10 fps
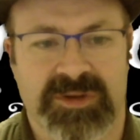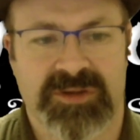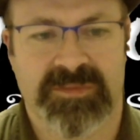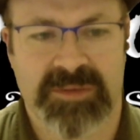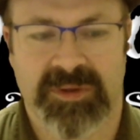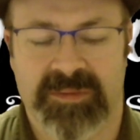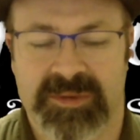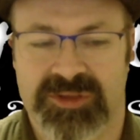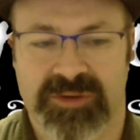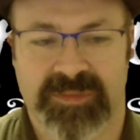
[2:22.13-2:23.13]
to people
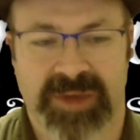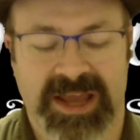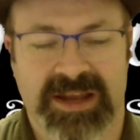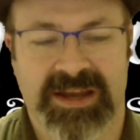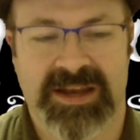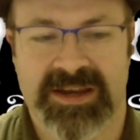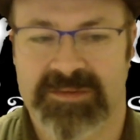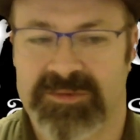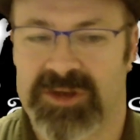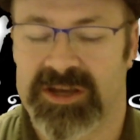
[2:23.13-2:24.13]
about their pain, ended
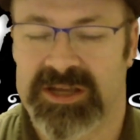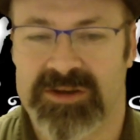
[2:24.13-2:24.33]
up talking